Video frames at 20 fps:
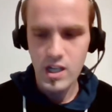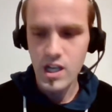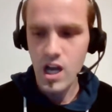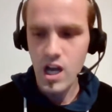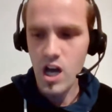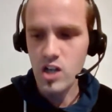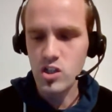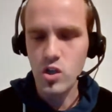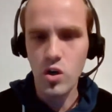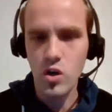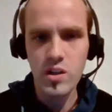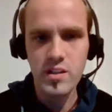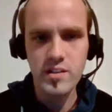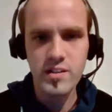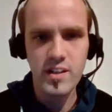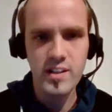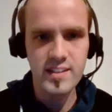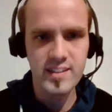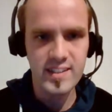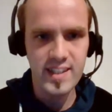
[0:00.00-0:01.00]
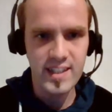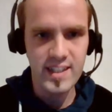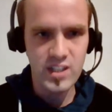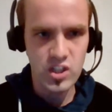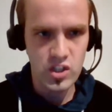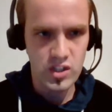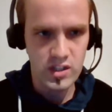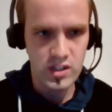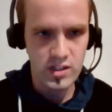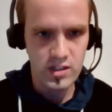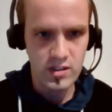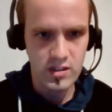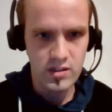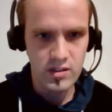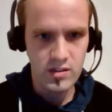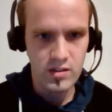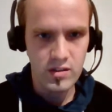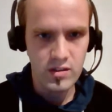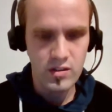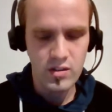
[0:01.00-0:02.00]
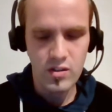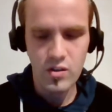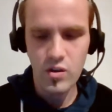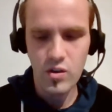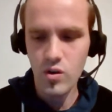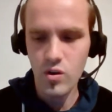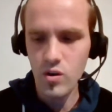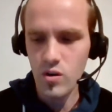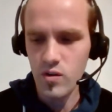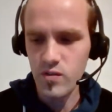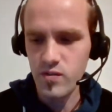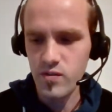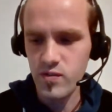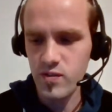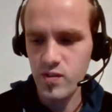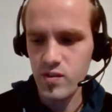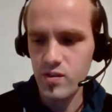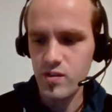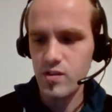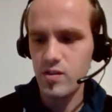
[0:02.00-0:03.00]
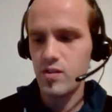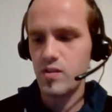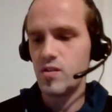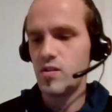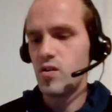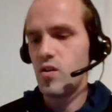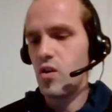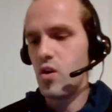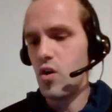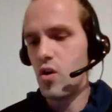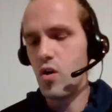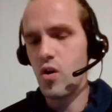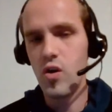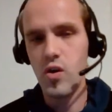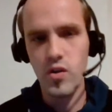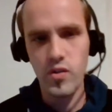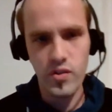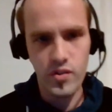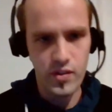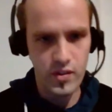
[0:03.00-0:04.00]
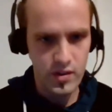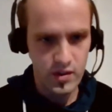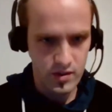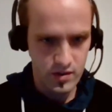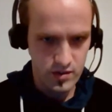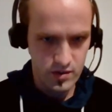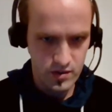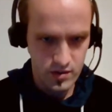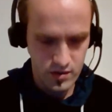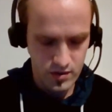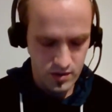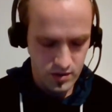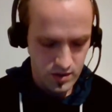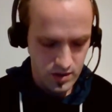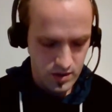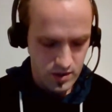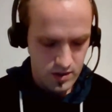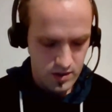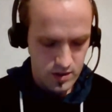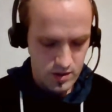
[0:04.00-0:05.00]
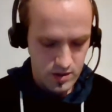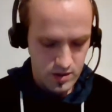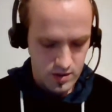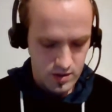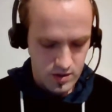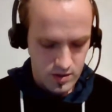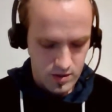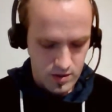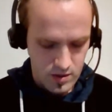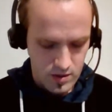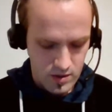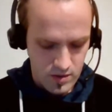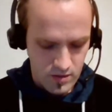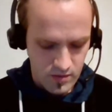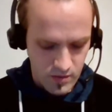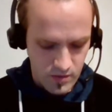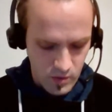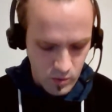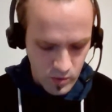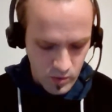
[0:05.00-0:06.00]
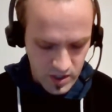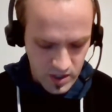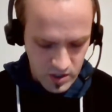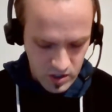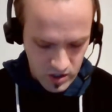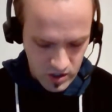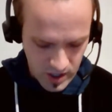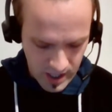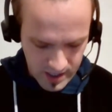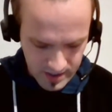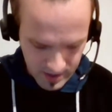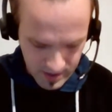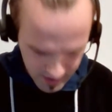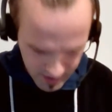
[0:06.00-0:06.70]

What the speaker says: a colonization of Earth, for which, as I